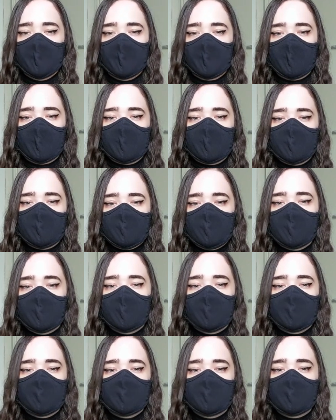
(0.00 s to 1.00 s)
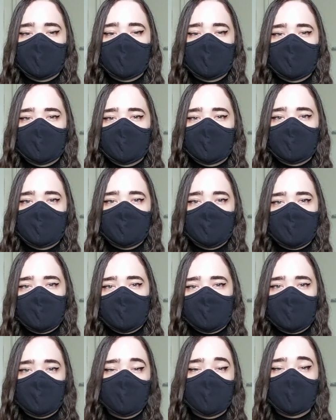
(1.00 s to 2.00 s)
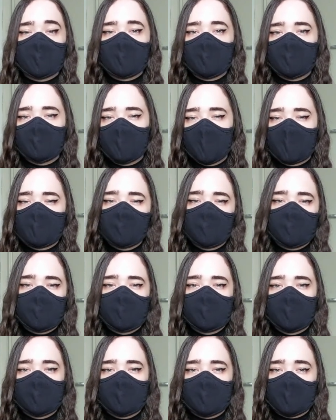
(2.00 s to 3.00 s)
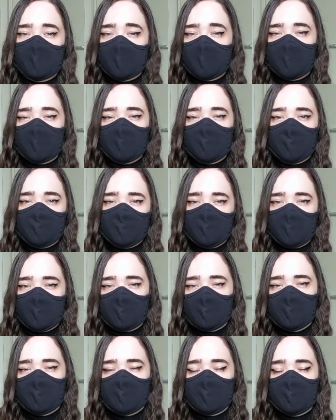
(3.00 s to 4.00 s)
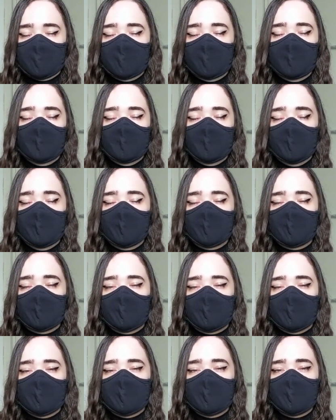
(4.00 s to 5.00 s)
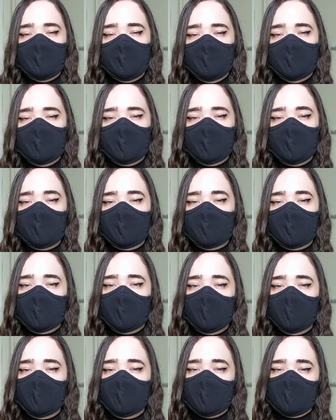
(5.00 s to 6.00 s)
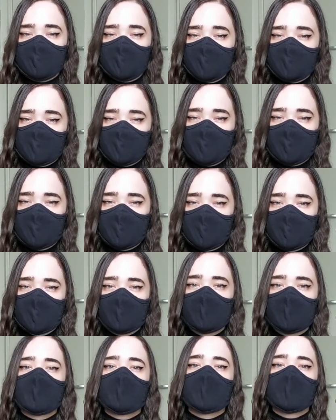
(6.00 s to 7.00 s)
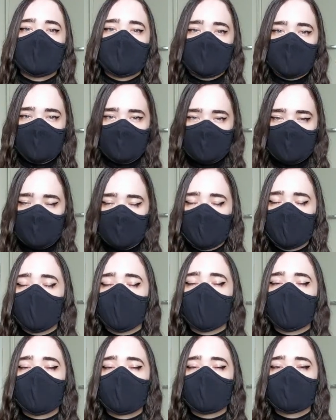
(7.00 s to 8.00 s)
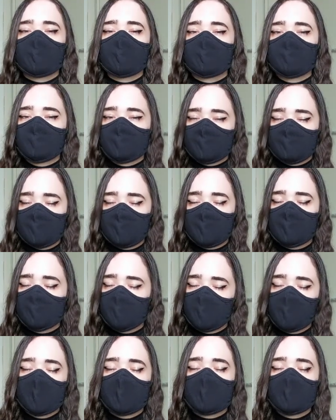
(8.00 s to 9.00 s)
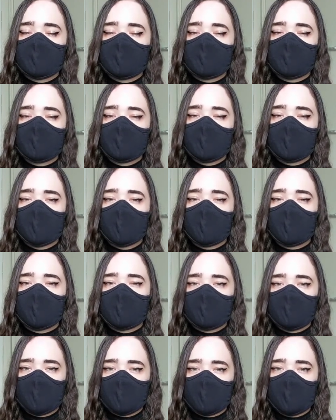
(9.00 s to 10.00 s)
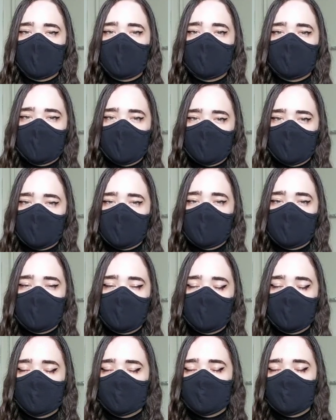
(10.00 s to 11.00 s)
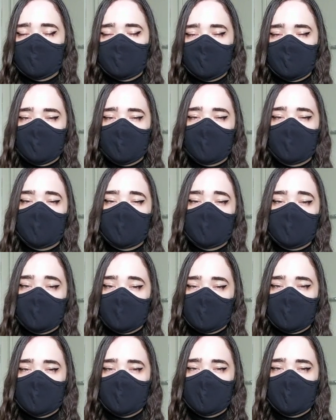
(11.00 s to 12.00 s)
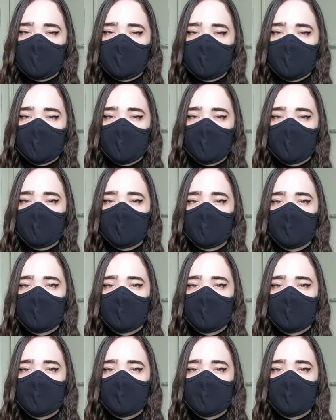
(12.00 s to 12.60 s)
but just because it isn't specifically mentioned that the character is autistic doesn't mean that they're not autistic. They are. They very clearly are. Like almost every single autistic person is saying that.